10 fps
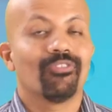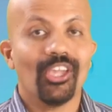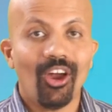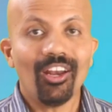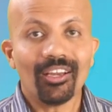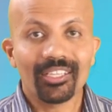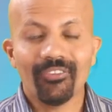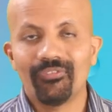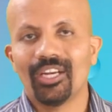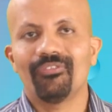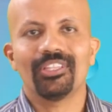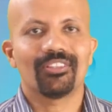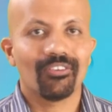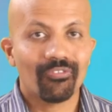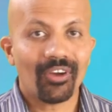We all are gifted with
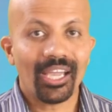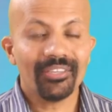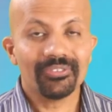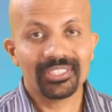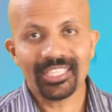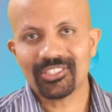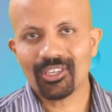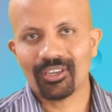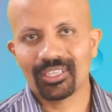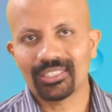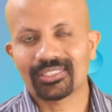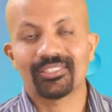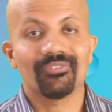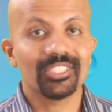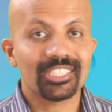five sense organs
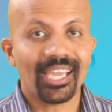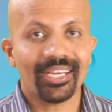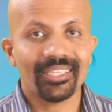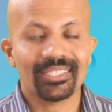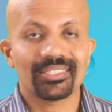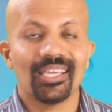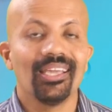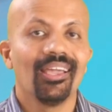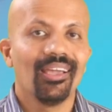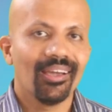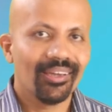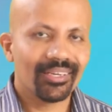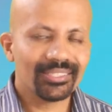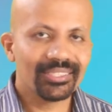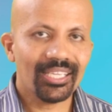which act as a
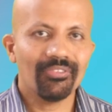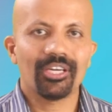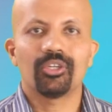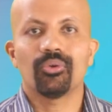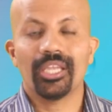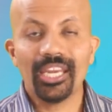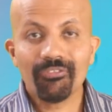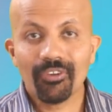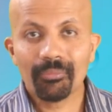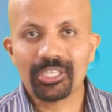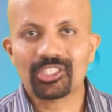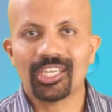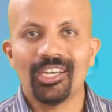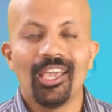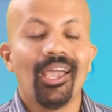receiver to
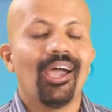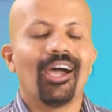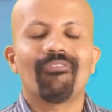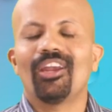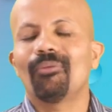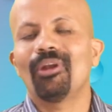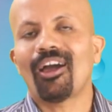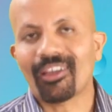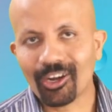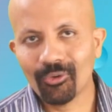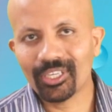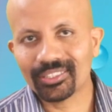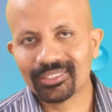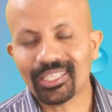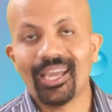information available around
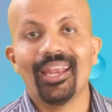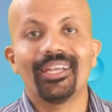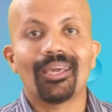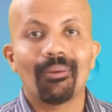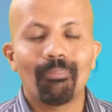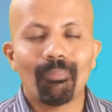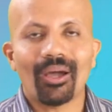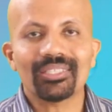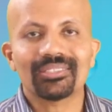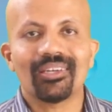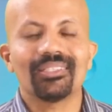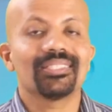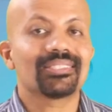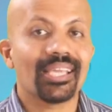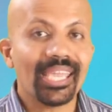us and pass on
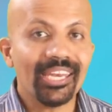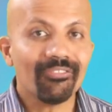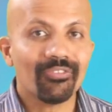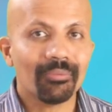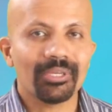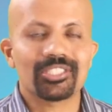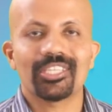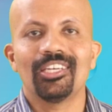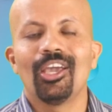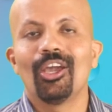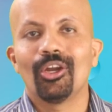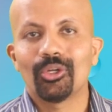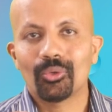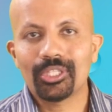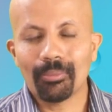this information
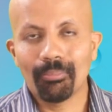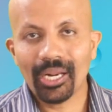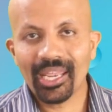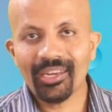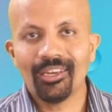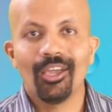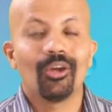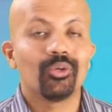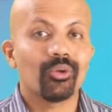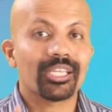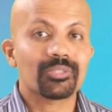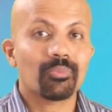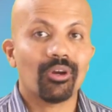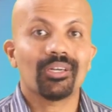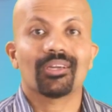to the brain to
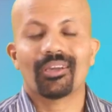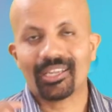respond